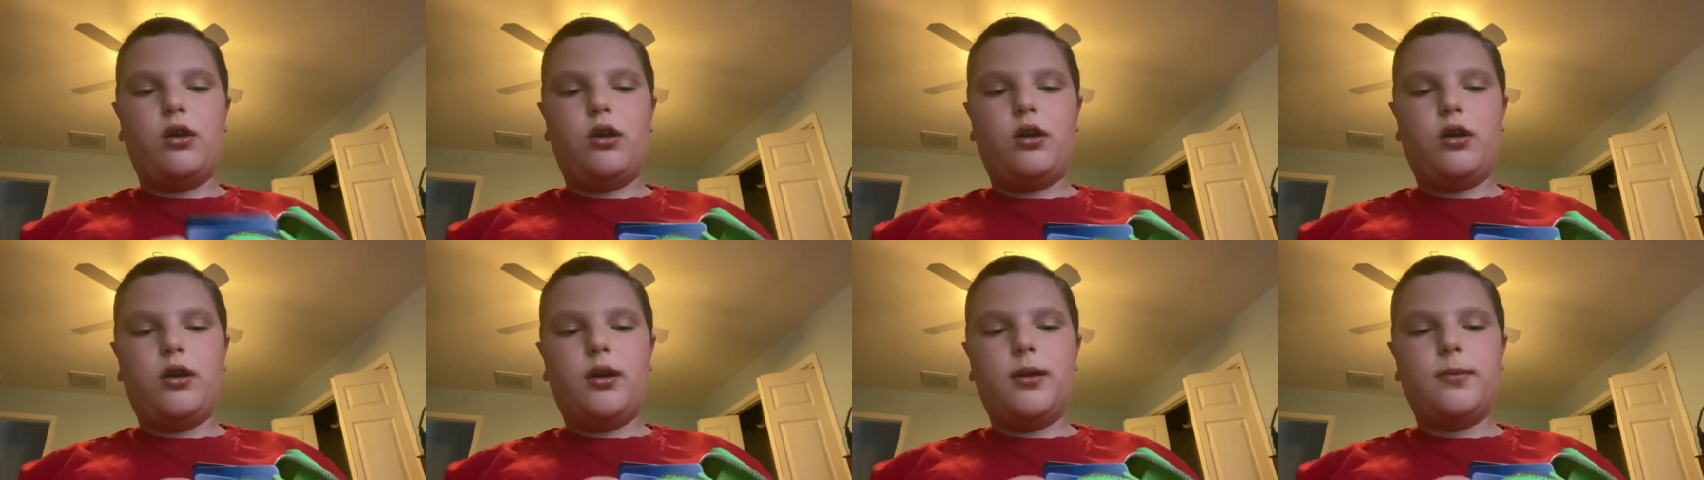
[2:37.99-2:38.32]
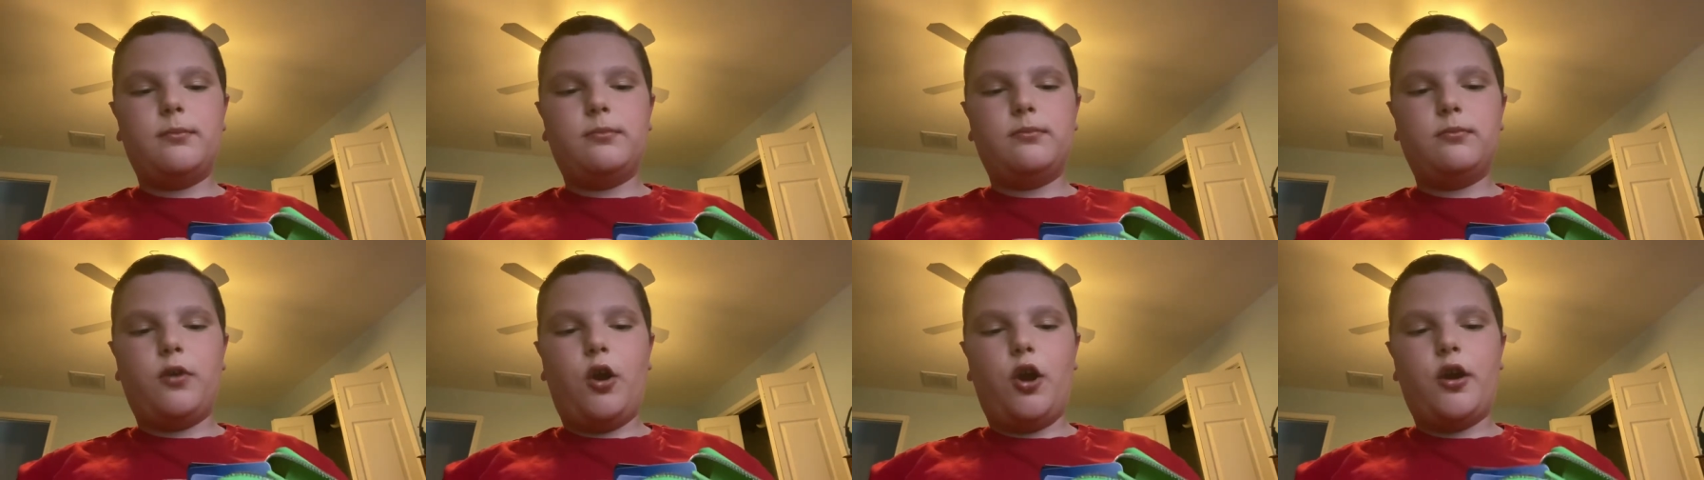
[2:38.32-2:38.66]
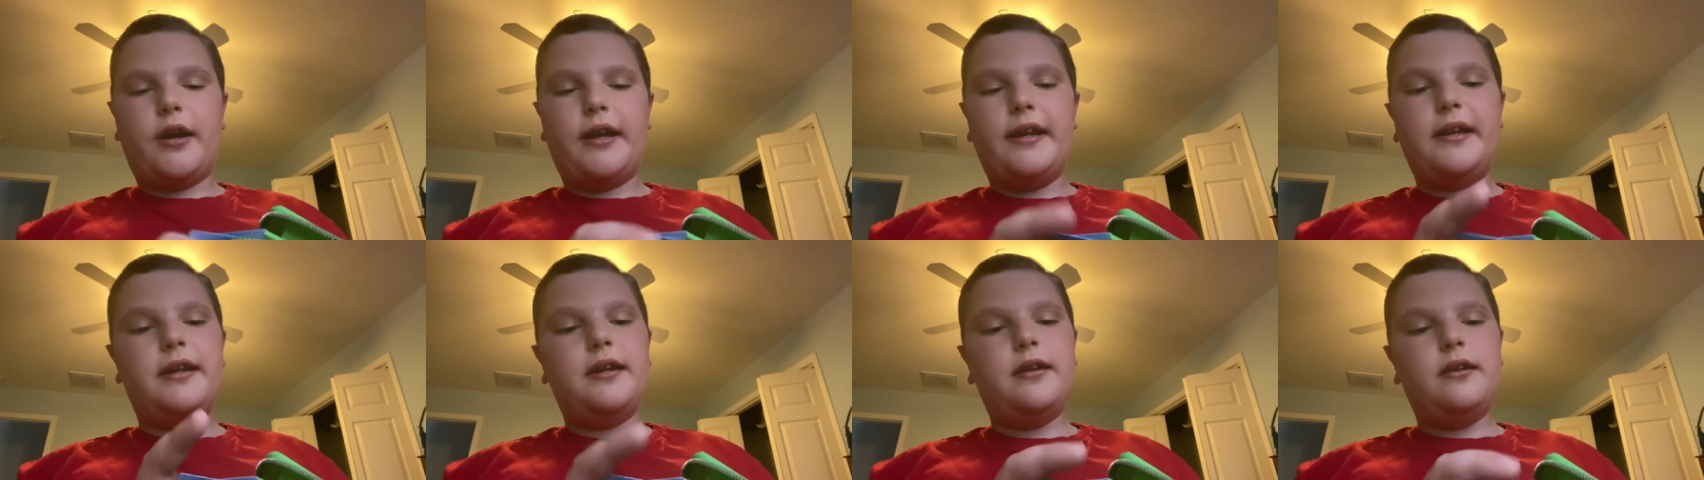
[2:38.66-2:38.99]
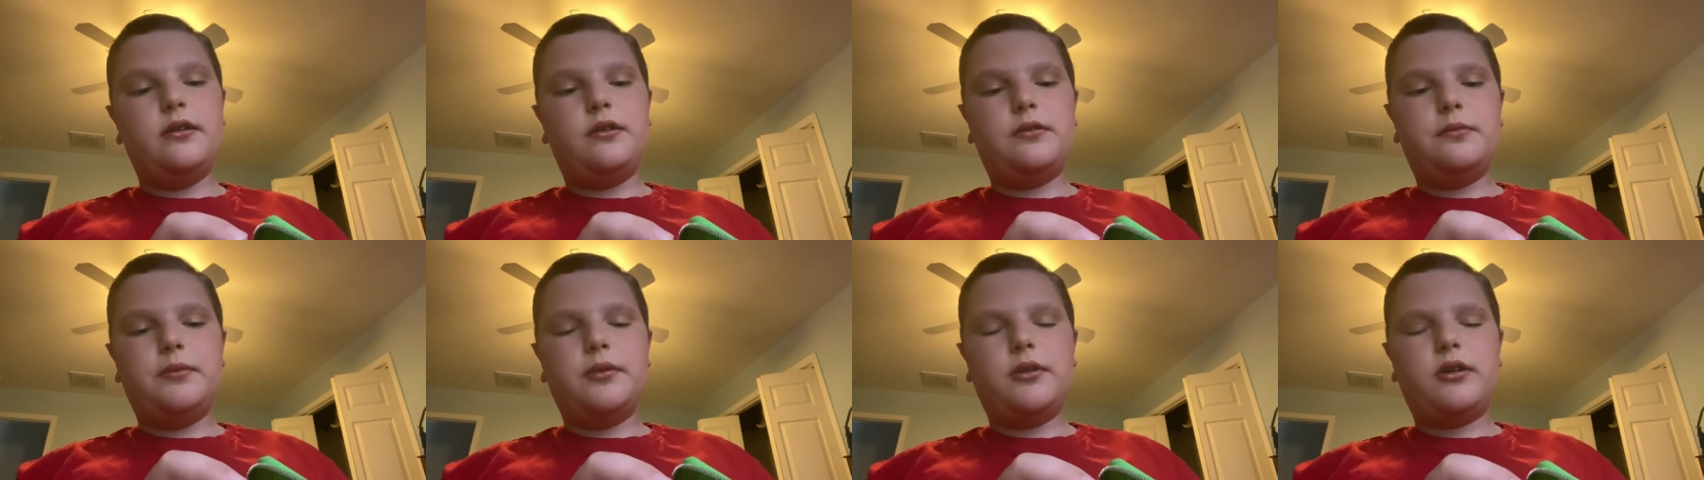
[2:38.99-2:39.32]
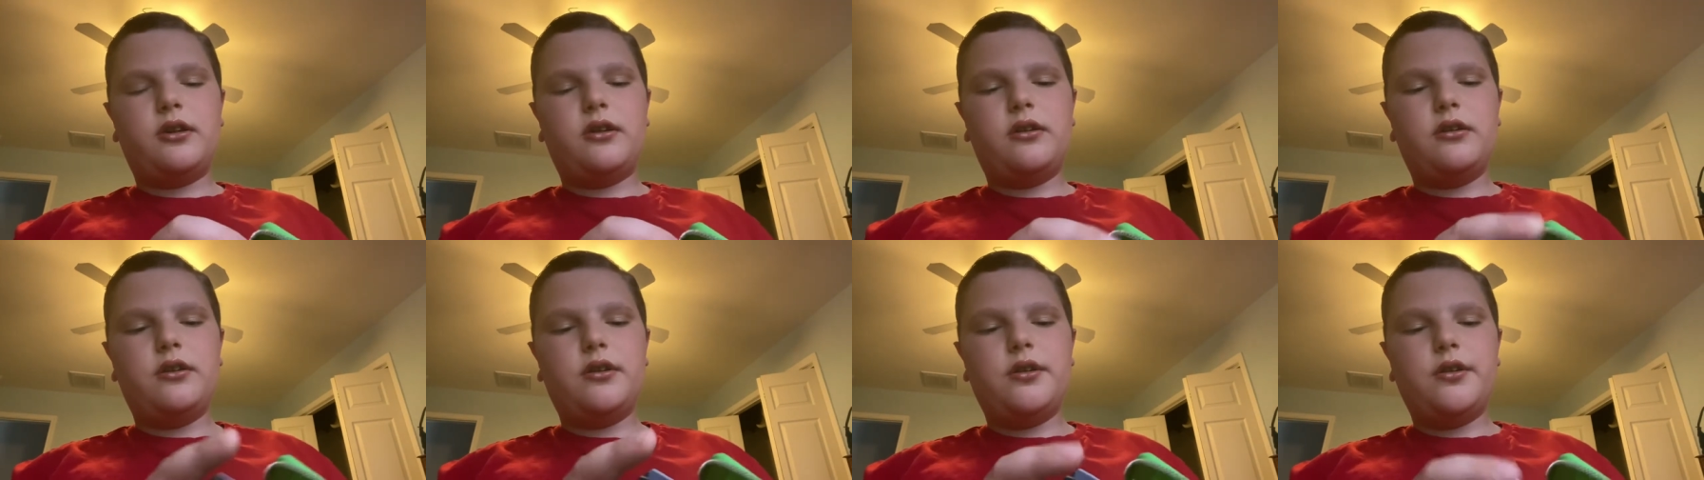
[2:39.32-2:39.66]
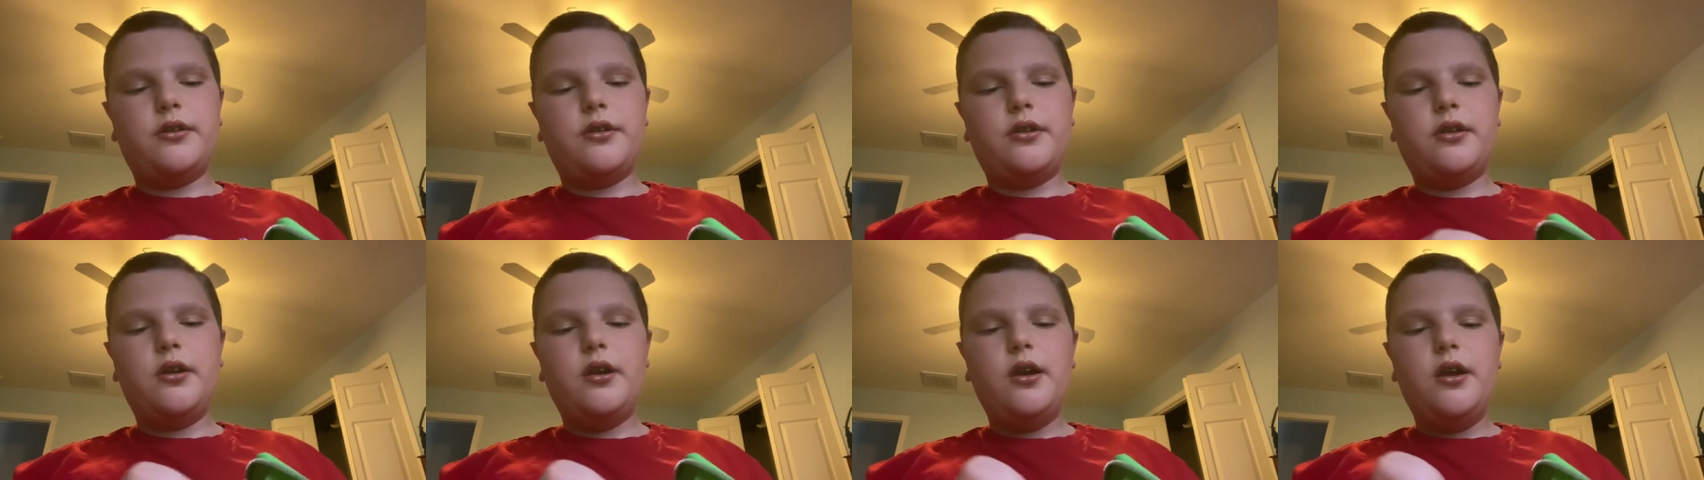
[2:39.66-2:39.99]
um, arcades because